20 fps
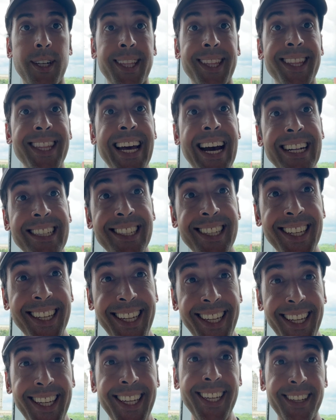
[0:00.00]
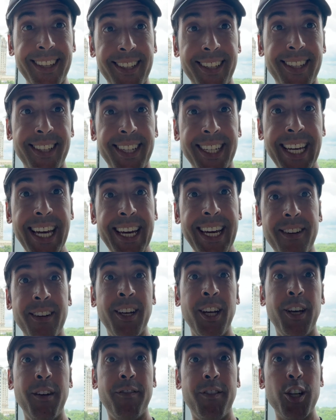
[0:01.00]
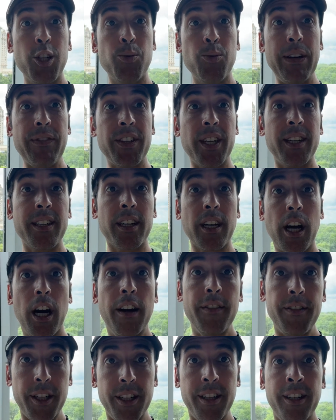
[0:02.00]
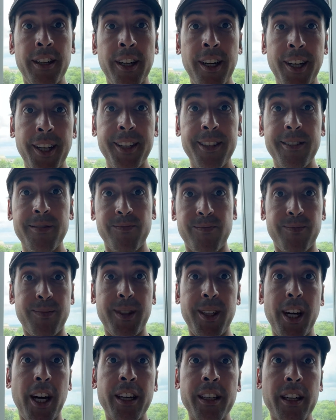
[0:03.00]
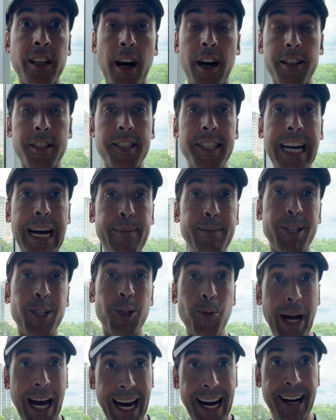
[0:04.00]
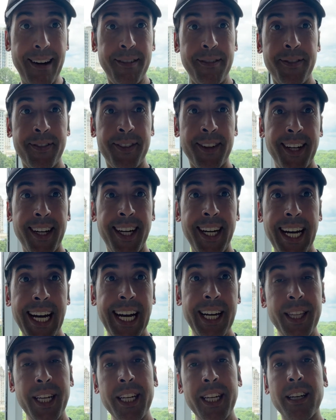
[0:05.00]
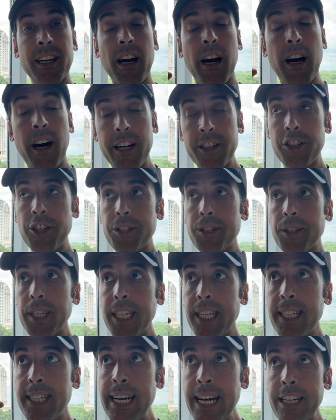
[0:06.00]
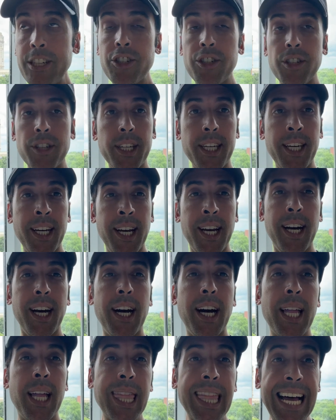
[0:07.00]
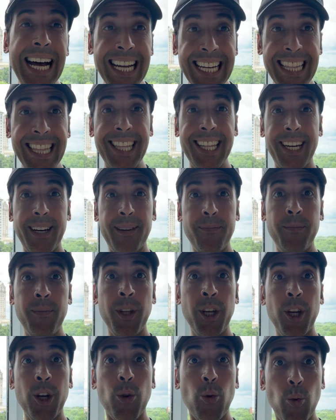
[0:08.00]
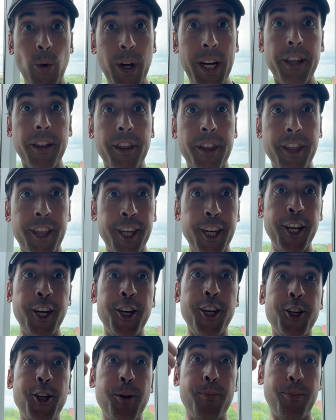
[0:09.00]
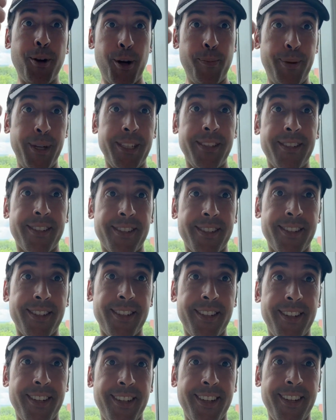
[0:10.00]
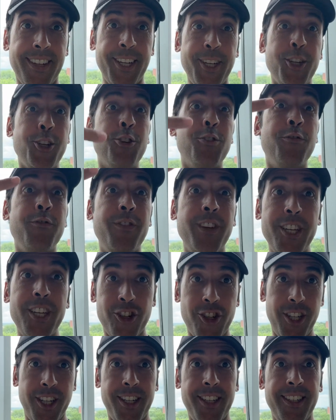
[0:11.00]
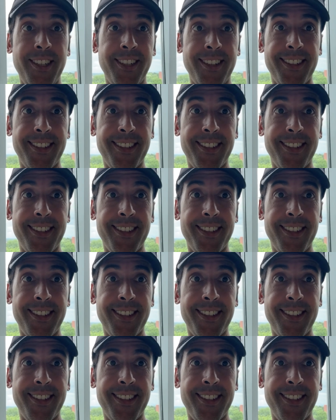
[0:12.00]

That's key. Again, first we have to uncover the unconscious habits you have, and then consciously, intentionally align them with your purpose, your vision,